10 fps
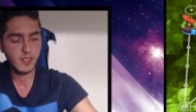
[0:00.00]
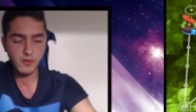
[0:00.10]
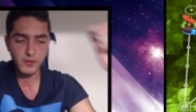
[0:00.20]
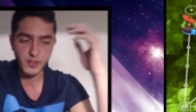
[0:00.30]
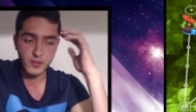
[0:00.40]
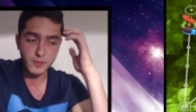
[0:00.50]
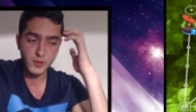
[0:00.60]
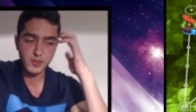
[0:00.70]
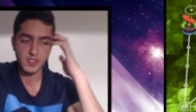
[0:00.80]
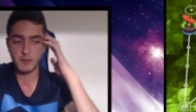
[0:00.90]

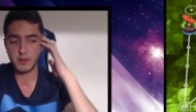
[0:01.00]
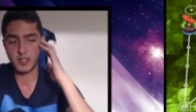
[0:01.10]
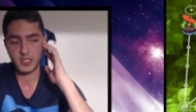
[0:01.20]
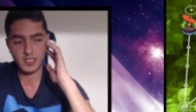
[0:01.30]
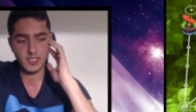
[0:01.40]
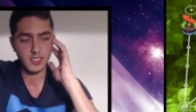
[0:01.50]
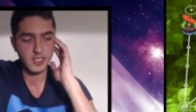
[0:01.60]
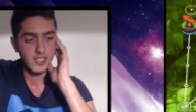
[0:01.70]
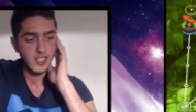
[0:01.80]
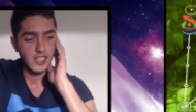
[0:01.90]
Feromosa back,
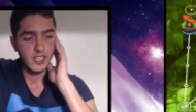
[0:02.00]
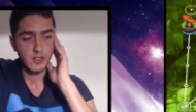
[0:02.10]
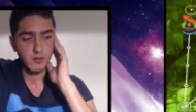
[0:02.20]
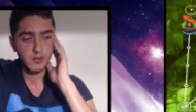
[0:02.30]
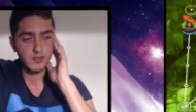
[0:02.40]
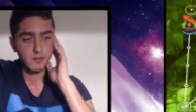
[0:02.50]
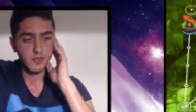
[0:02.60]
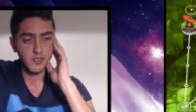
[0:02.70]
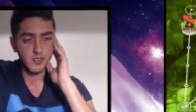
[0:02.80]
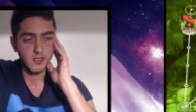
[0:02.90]
it won't be,
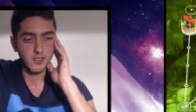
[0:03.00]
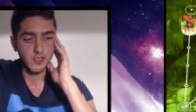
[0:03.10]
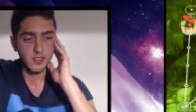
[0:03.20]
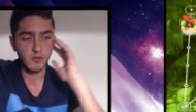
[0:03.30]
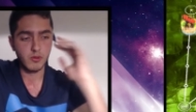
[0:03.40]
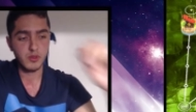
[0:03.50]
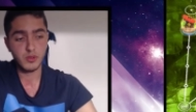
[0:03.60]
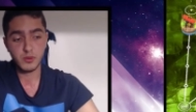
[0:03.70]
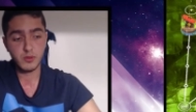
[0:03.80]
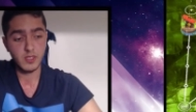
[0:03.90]
uh, it won't
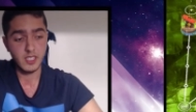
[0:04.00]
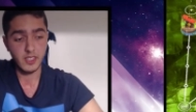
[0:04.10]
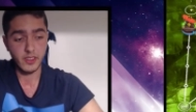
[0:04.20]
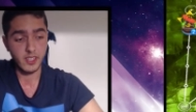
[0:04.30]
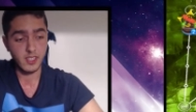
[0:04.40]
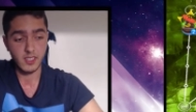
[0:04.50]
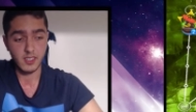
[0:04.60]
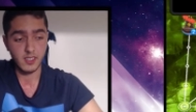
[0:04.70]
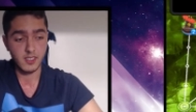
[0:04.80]
do anything